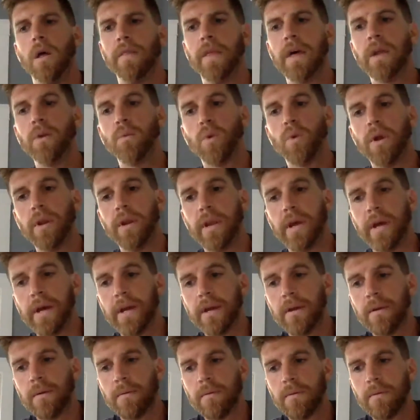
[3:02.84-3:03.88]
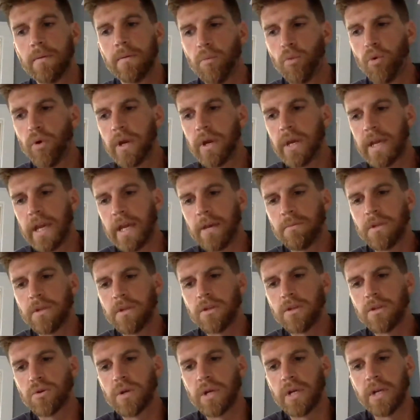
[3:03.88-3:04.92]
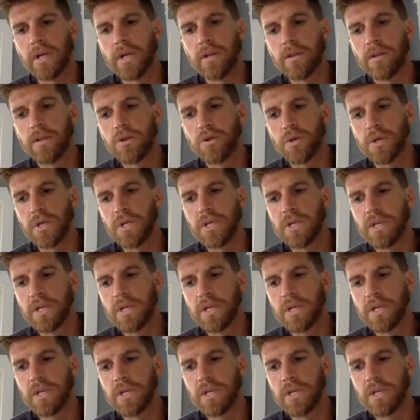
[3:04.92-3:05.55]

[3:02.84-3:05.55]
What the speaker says: Then one day, the boy came to the tree, and the tree